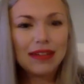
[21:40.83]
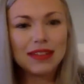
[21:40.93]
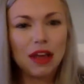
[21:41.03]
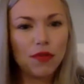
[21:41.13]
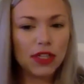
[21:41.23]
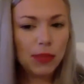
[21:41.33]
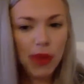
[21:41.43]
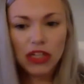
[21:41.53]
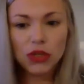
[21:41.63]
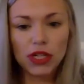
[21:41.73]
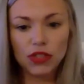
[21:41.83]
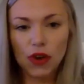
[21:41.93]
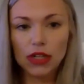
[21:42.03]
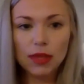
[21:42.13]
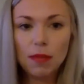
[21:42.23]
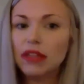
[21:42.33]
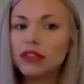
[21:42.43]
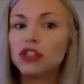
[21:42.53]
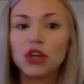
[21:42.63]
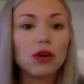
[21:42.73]
self-explanatory as far as the
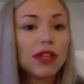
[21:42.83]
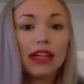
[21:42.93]
message goes.